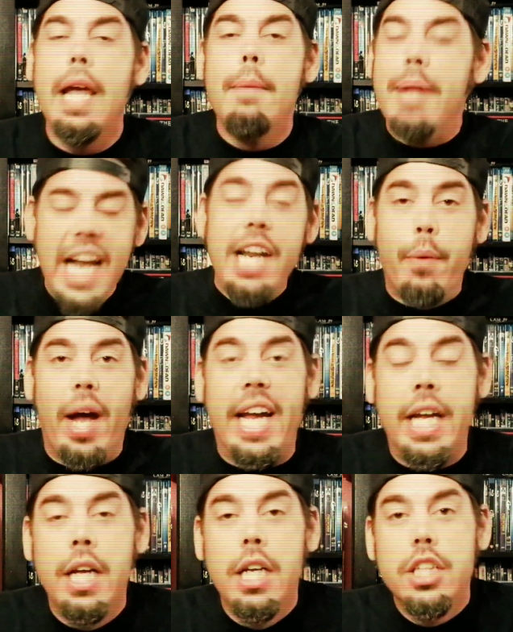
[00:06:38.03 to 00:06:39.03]
But anyway,
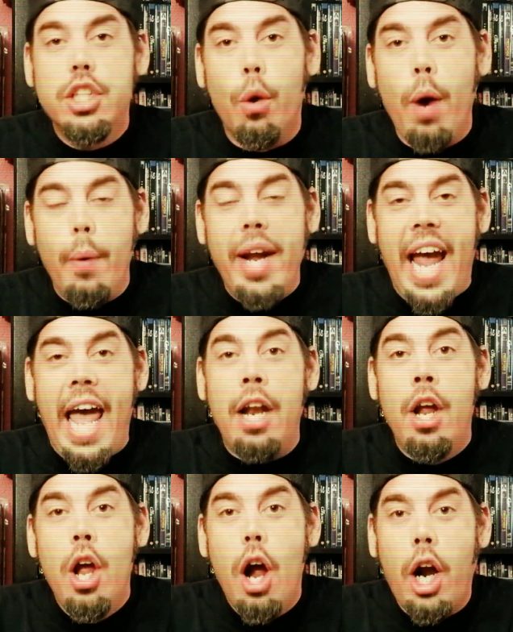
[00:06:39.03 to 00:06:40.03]
so where are we at?
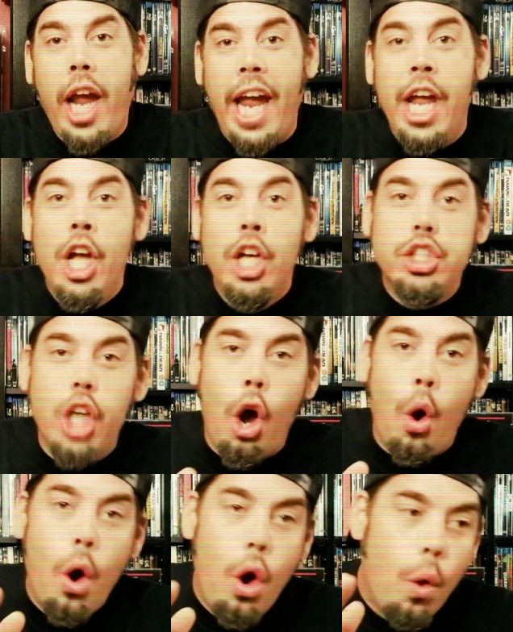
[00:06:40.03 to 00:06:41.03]
Okay,
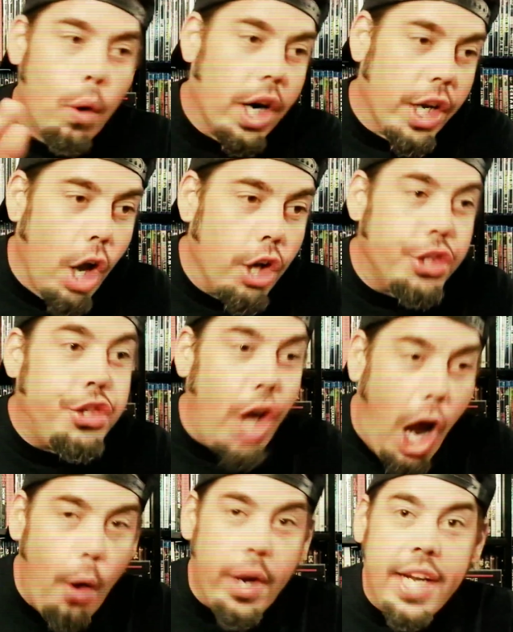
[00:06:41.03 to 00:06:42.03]
so we're gonna go to
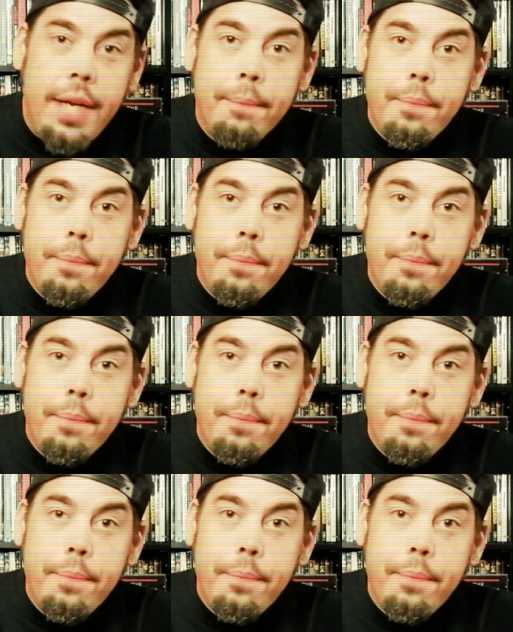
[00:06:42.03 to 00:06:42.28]
Joey